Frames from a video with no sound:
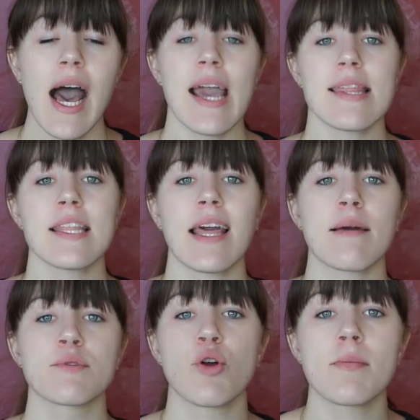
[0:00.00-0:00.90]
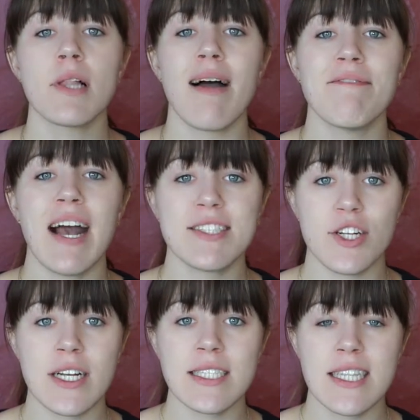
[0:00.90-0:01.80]
I think they absorb a lot
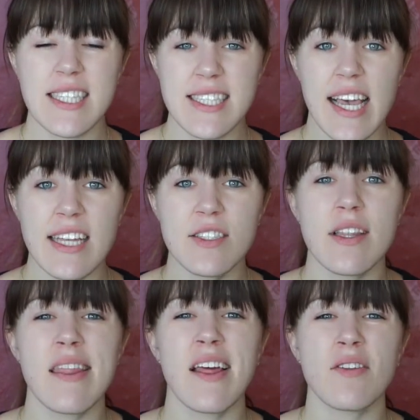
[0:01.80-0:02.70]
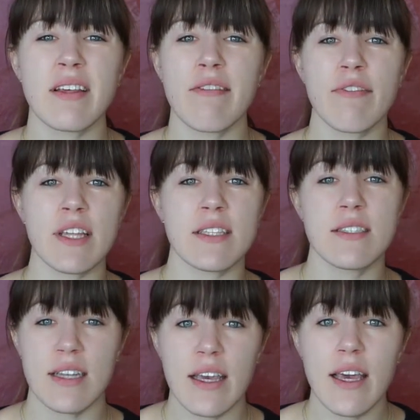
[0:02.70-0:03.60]
faster into the skin so that they don't leave you feeling
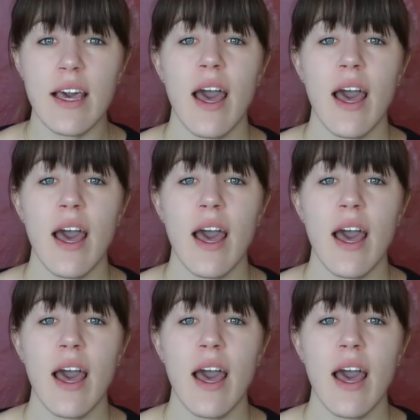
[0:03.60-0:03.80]
sticky.